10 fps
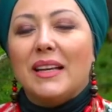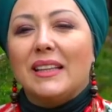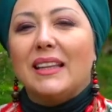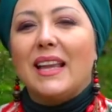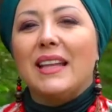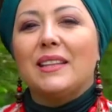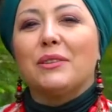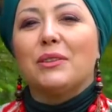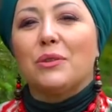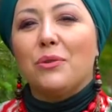My
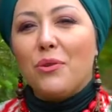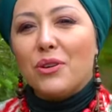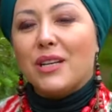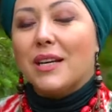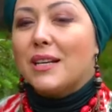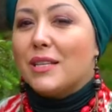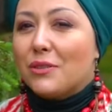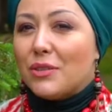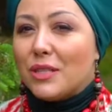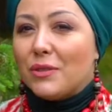darlings, there is
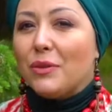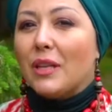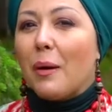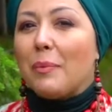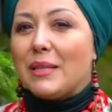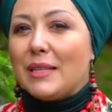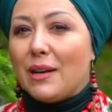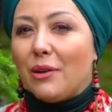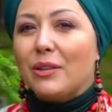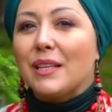a way to do
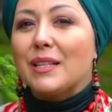this.